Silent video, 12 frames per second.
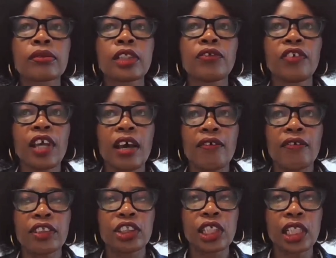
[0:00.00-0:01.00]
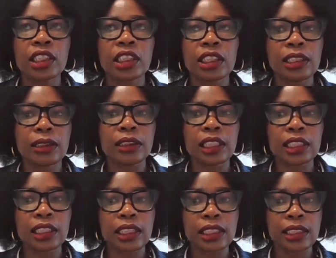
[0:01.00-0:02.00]
if you're having challenges, especially
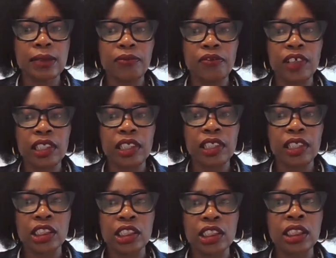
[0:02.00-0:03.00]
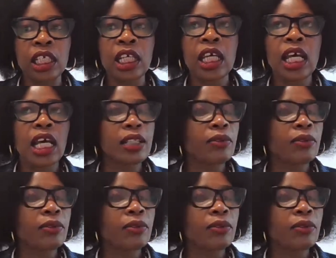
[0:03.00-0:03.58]
system failure challenges.